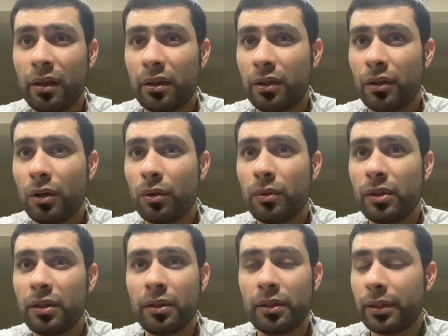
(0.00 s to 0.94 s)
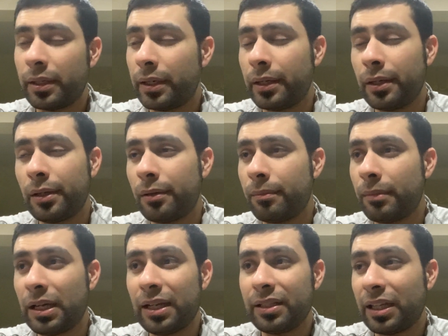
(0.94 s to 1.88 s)
you know.
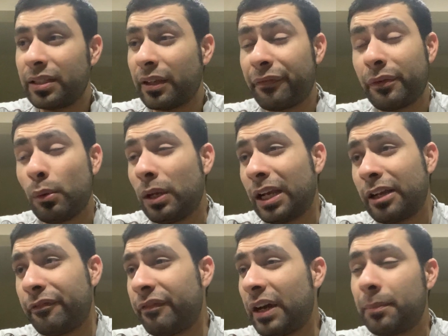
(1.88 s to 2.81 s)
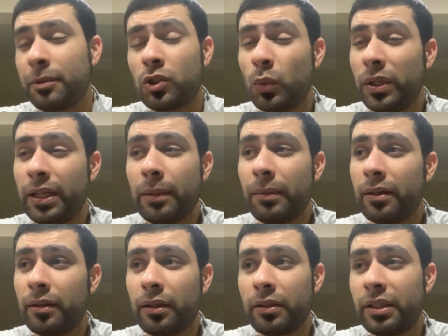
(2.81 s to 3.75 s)
I feel like a fight between him
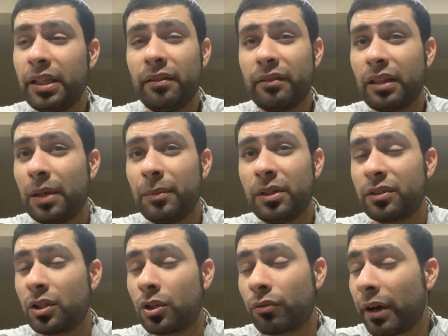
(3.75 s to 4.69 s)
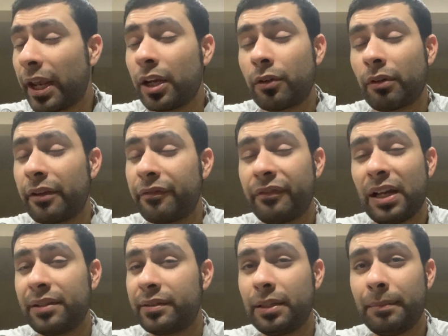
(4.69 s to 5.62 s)
and Keith Thurman is a great, great
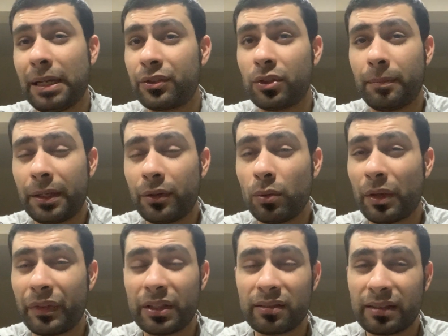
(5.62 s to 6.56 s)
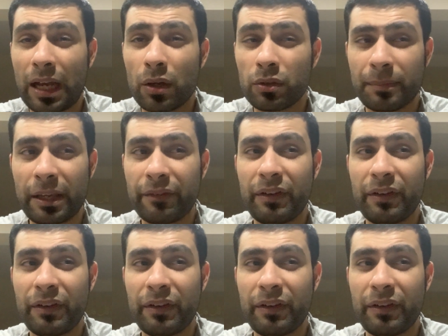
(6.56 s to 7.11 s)
feisty matchup. I do. I think styles make